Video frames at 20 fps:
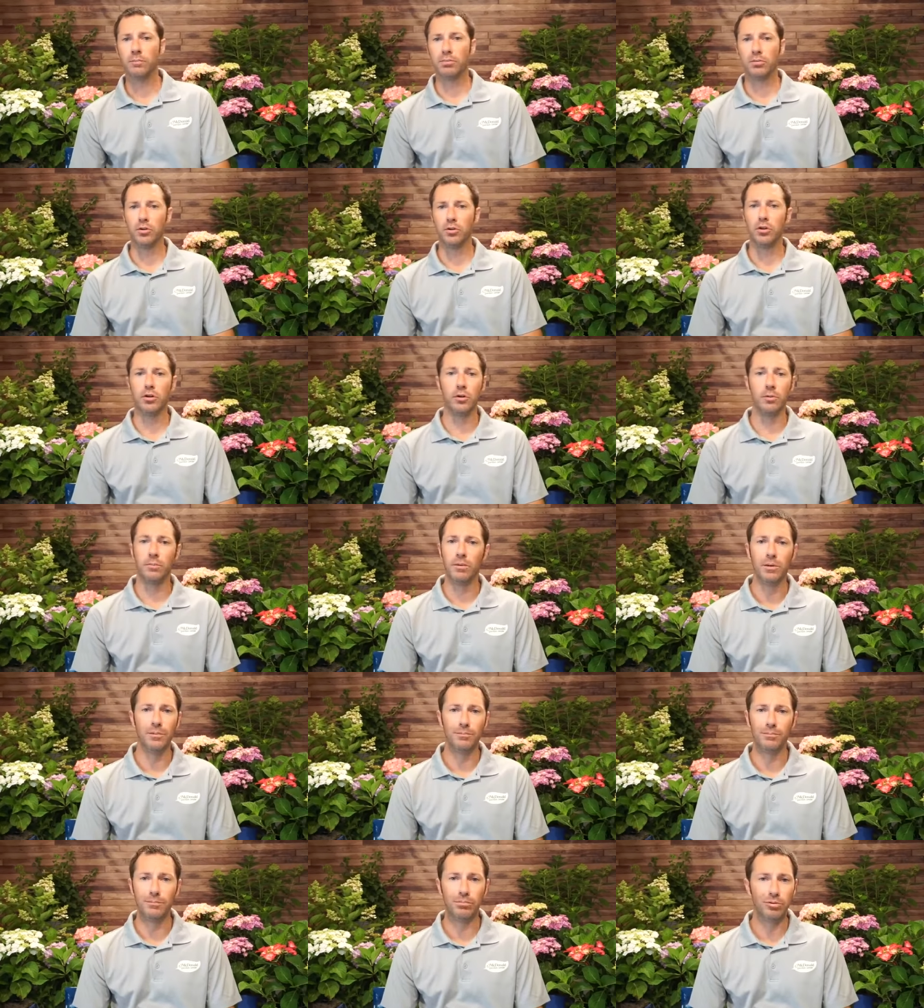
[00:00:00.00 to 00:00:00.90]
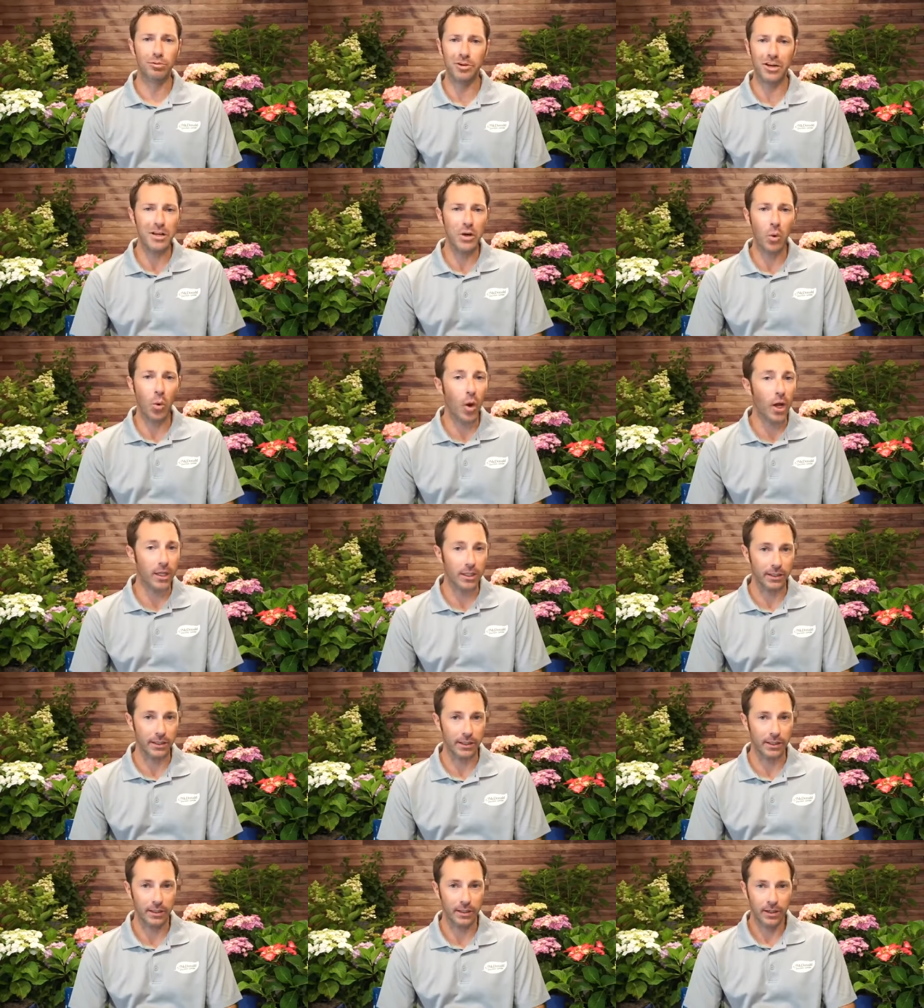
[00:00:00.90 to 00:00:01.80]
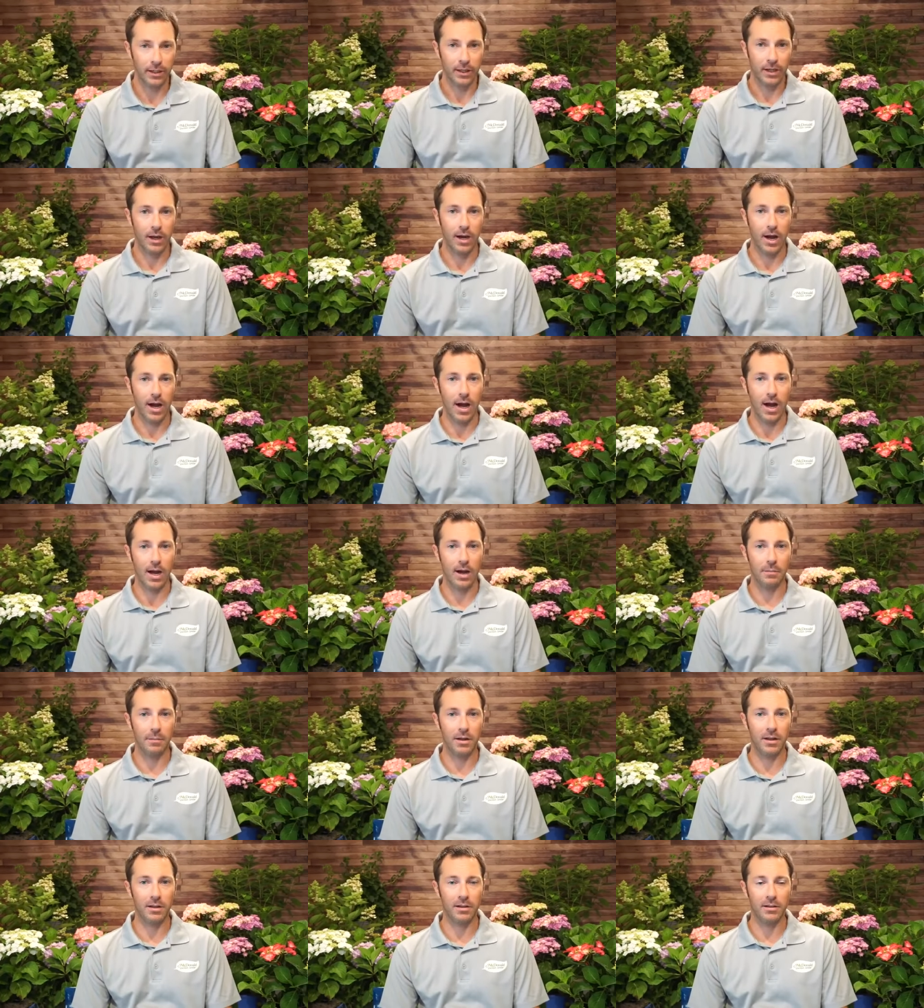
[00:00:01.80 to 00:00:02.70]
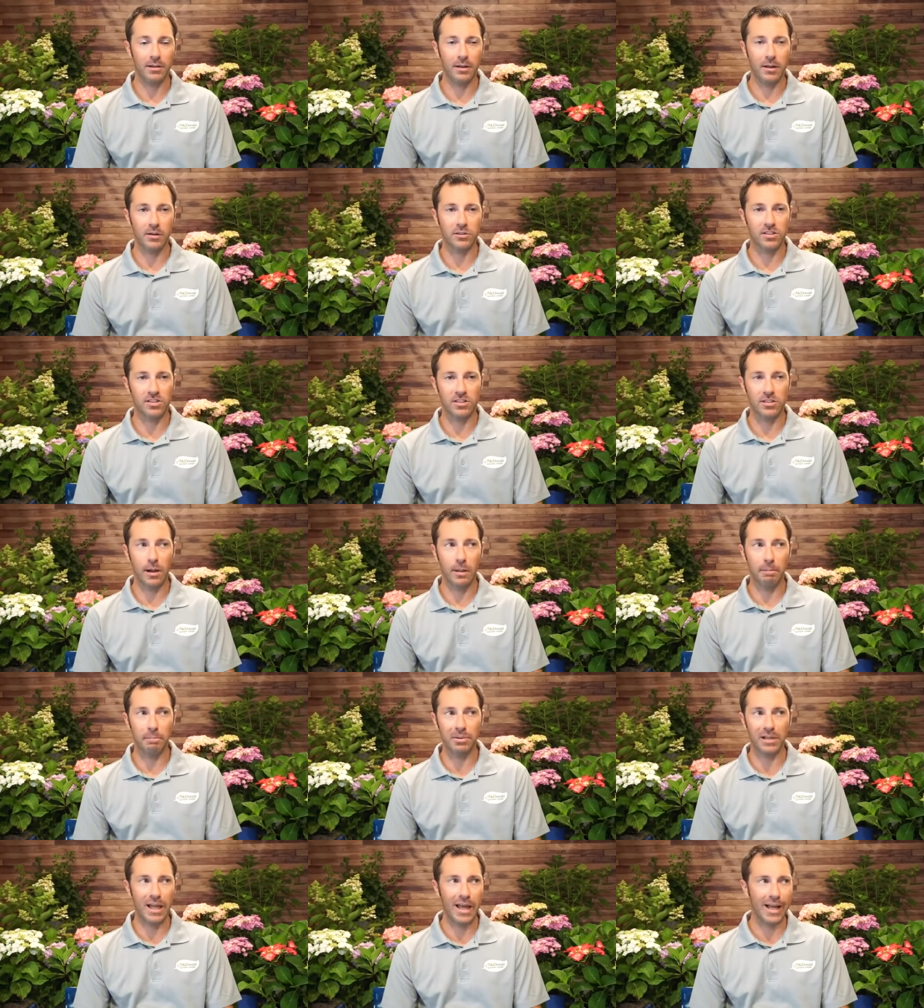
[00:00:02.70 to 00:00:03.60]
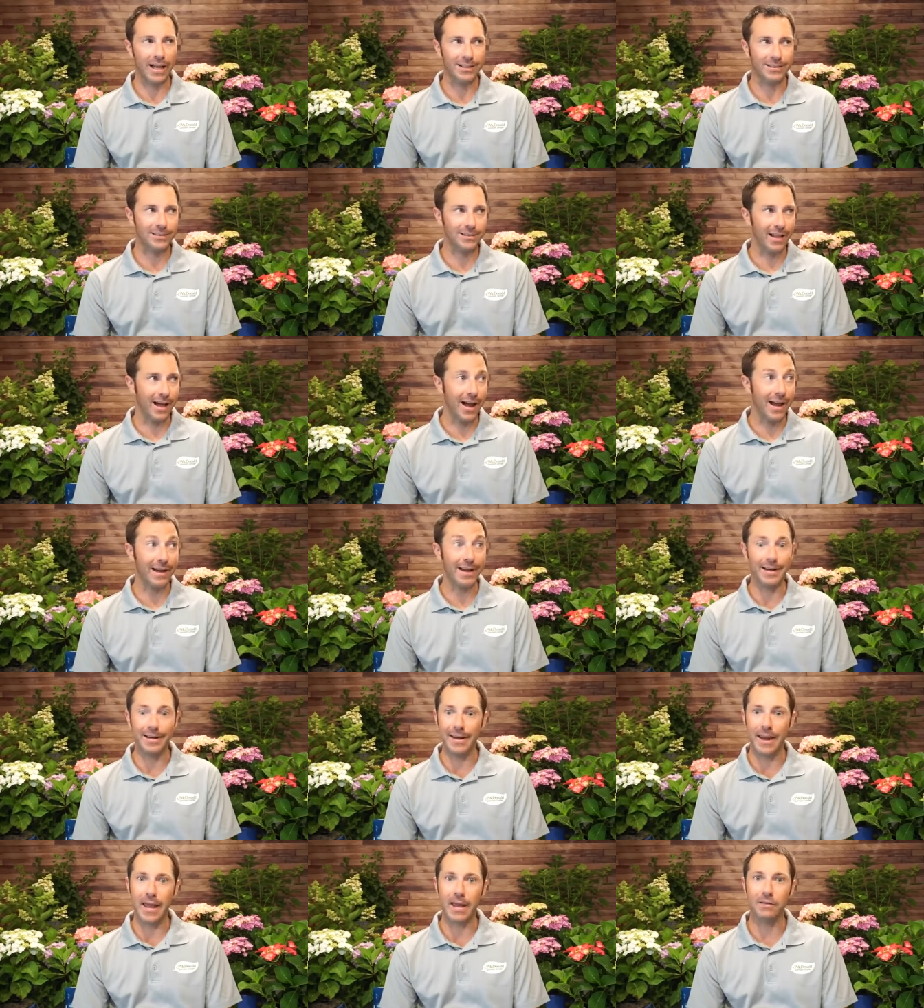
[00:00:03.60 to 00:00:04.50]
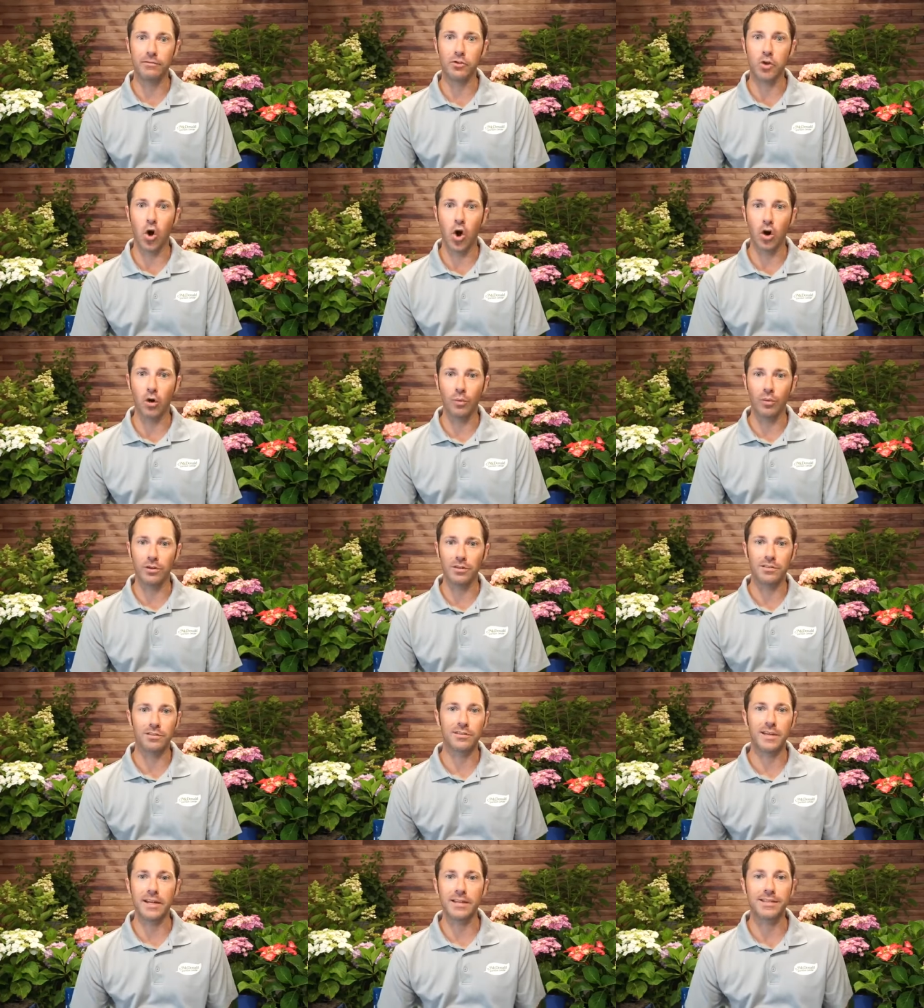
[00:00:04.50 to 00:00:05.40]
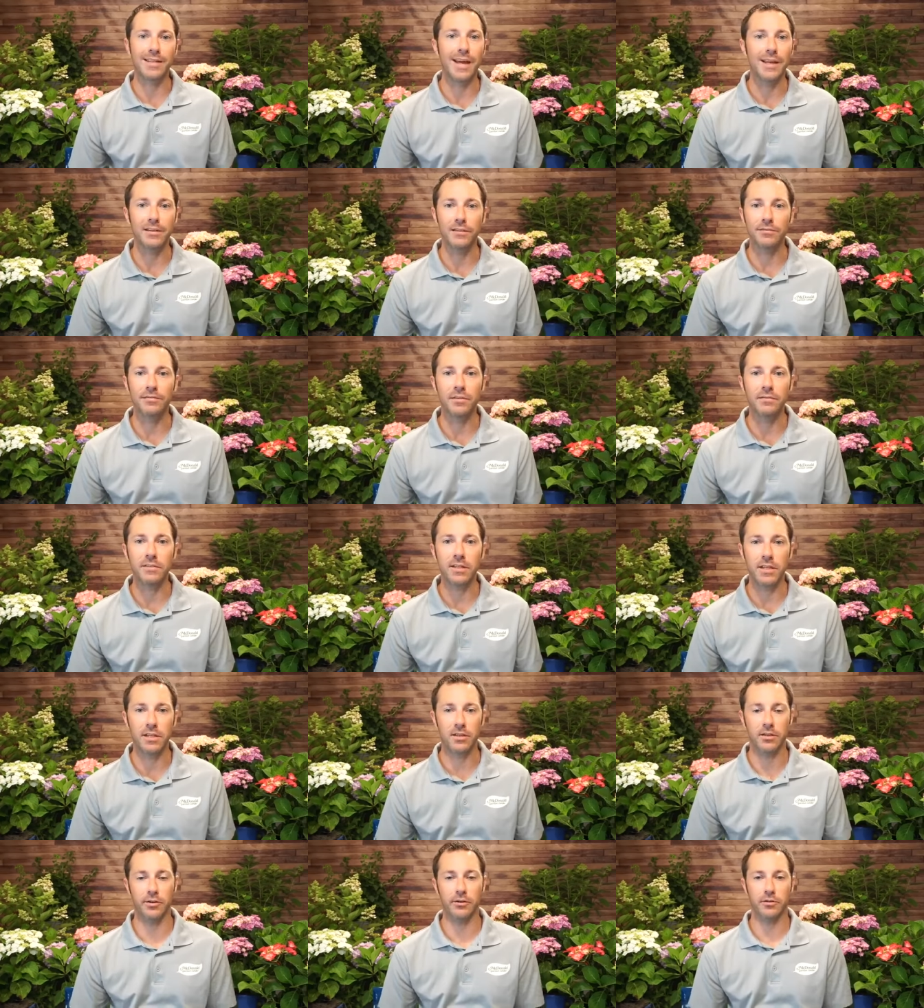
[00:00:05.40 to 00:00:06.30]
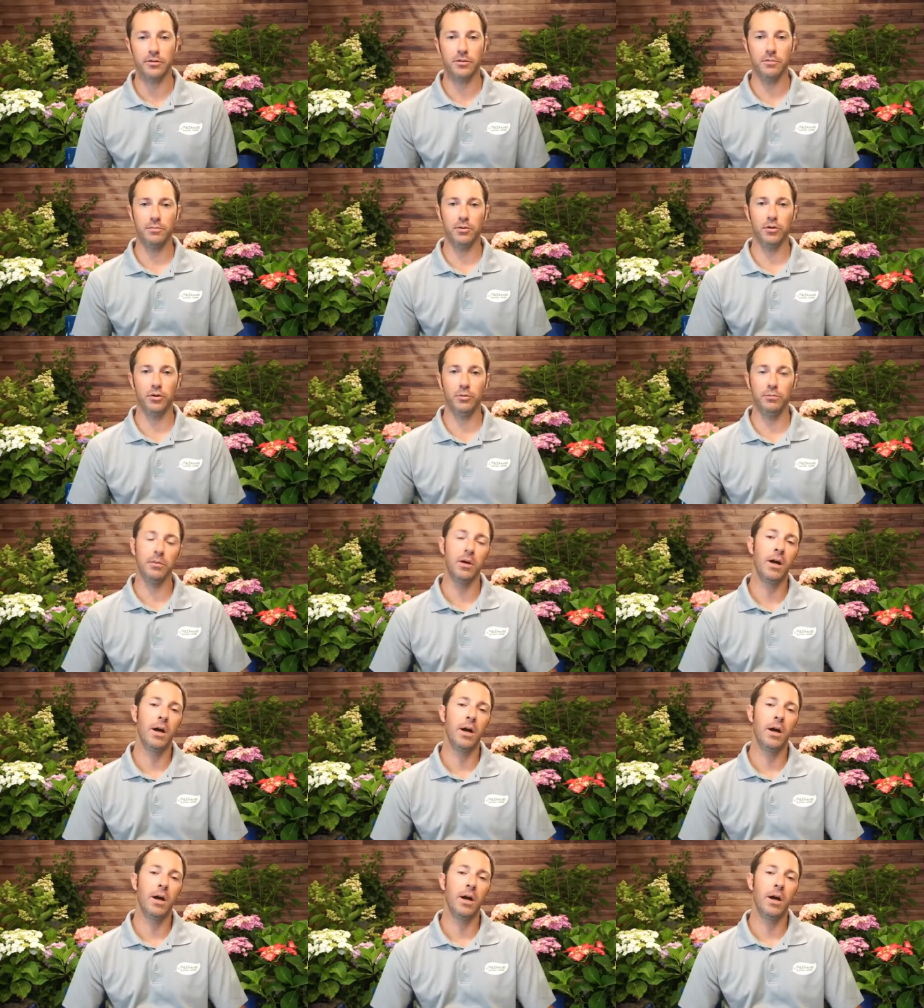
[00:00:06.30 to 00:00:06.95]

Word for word: bloom pretty quickly. Um, you know, some plants like native dogwoods take 10 to 15 years to bloom.